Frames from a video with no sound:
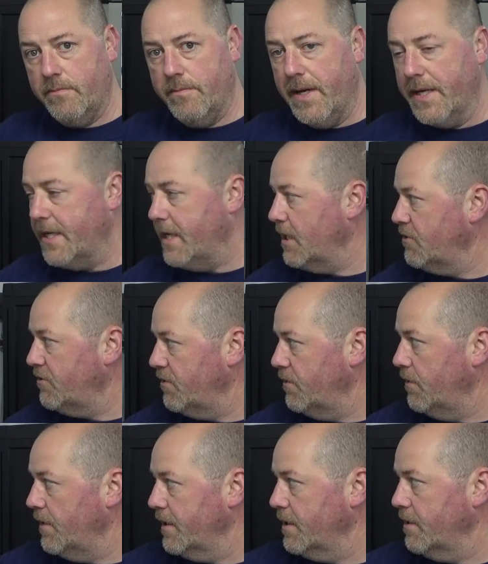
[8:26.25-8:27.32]
making
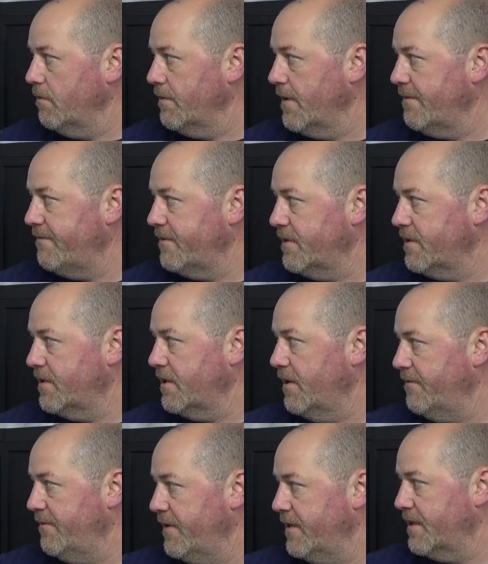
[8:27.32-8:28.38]
sure that your reference
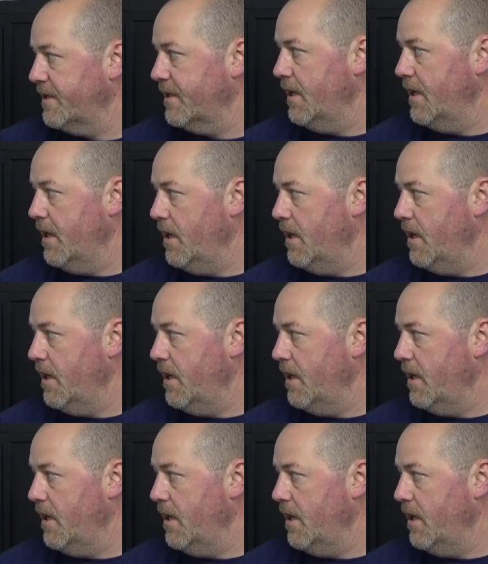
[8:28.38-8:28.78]
surface